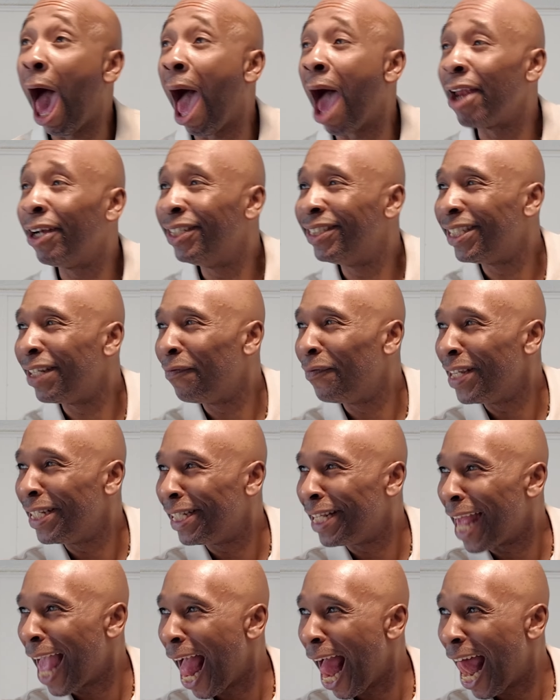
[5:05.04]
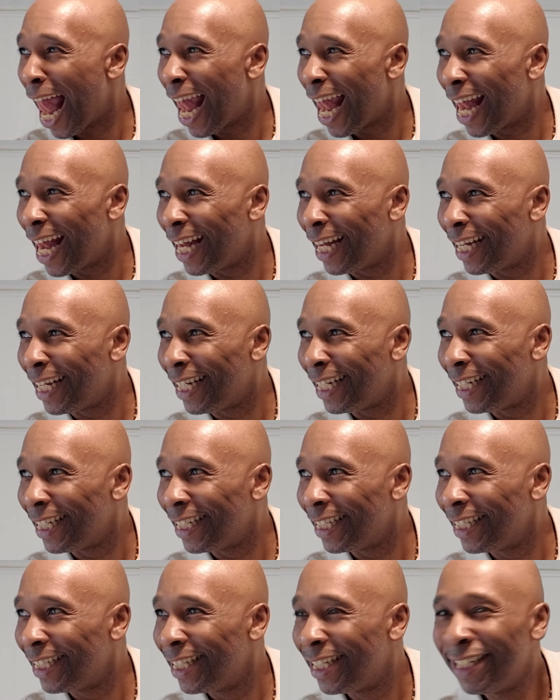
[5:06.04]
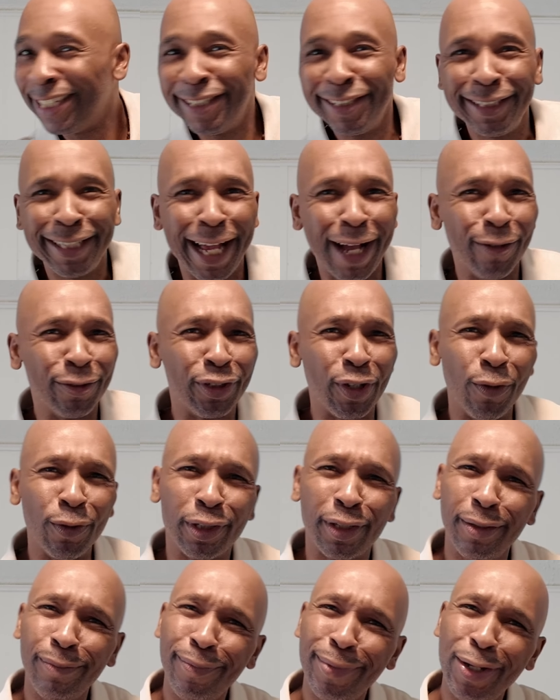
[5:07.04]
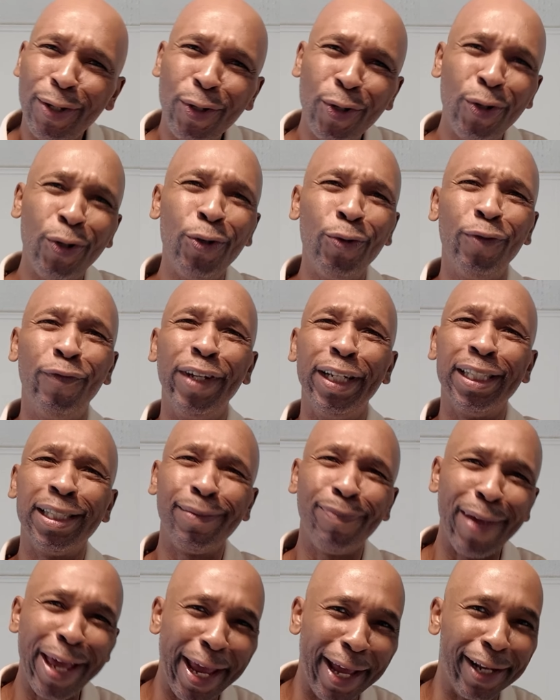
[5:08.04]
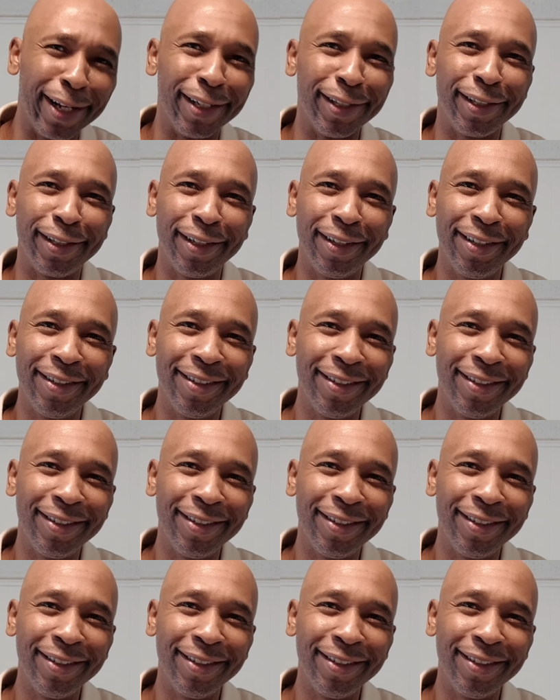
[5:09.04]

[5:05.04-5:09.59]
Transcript: artificial. Sounds so smooth in Spanish.